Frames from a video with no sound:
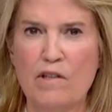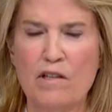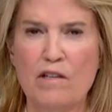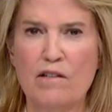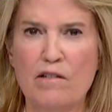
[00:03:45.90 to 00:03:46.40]

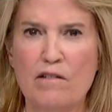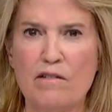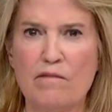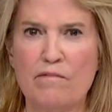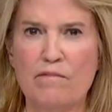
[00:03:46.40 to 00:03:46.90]

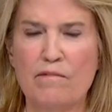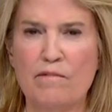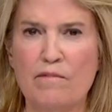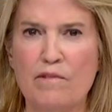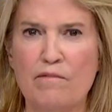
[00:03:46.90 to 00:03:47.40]

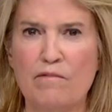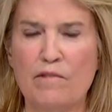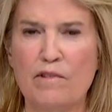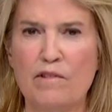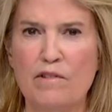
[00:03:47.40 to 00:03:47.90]

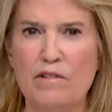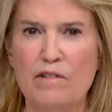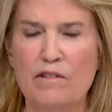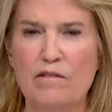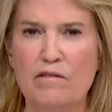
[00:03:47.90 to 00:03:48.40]

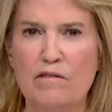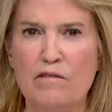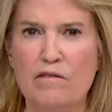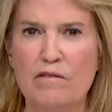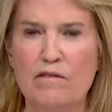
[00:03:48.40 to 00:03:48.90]

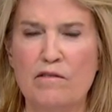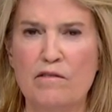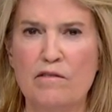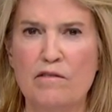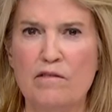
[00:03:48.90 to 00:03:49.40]

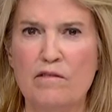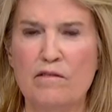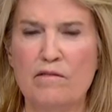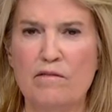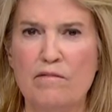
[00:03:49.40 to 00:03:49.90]

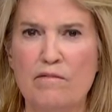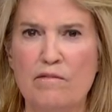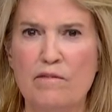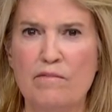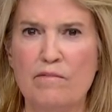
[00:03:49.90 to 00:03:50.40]

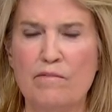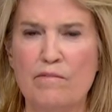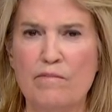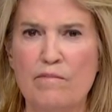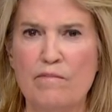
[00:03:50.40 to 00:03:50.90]

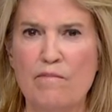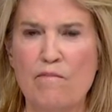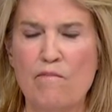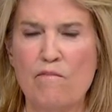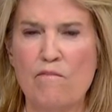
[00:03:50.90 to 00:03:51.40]

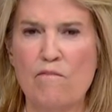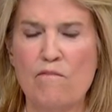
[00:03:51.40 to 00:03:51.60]
The person shown says nothing.